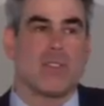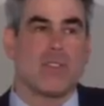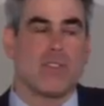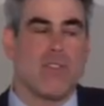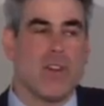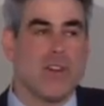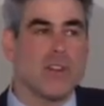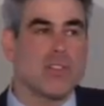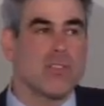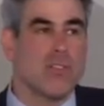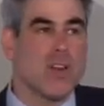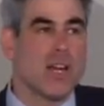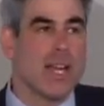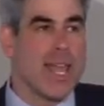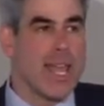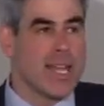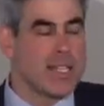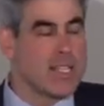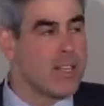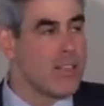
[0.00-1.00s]
There's a very
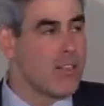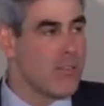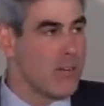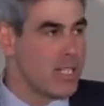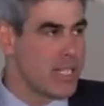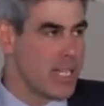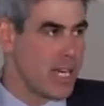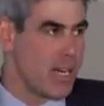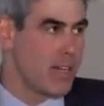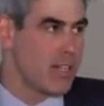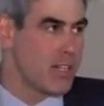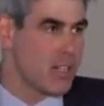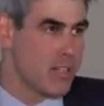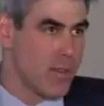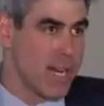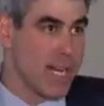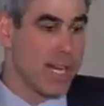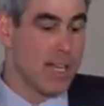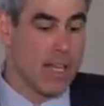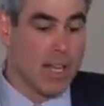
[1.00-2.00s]
strong anti-authoritarian
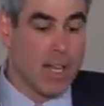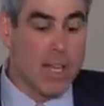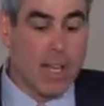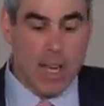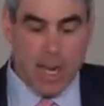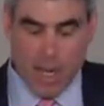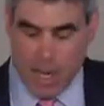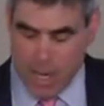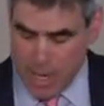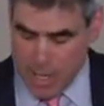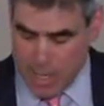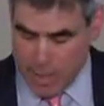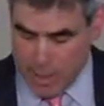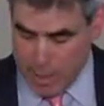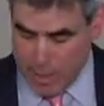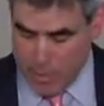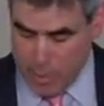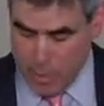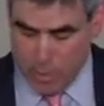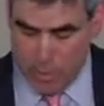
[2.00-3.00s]
streak in
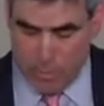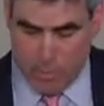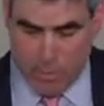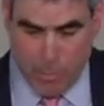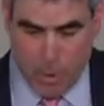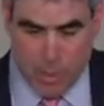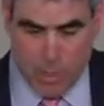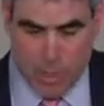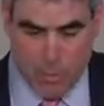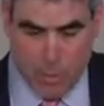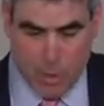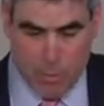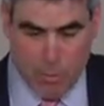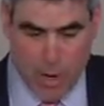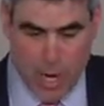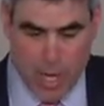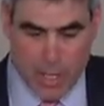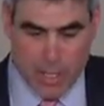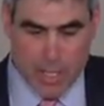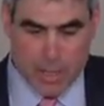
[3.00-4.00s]
most liberal
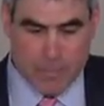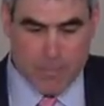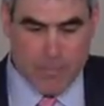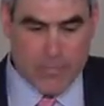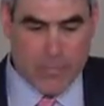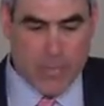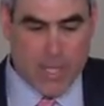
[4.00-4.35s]
morality.